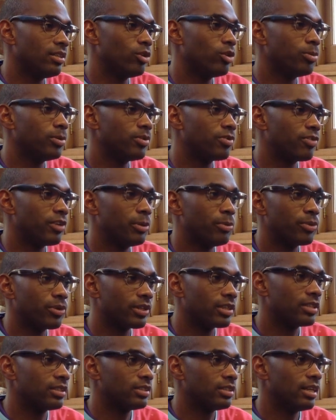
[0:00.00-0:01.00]
the normal framework
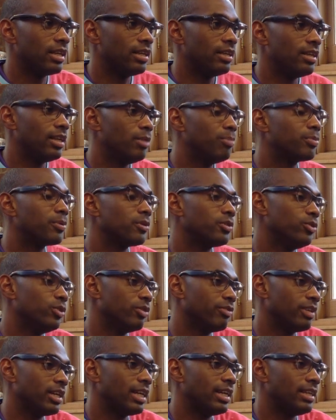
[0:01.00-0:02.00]
in pursuit
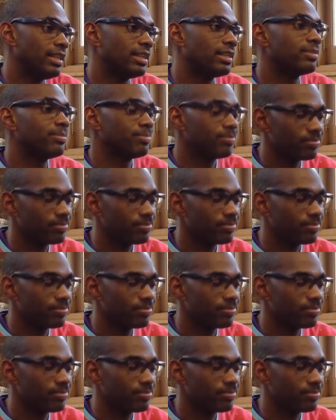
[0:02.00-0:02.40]
of an idea.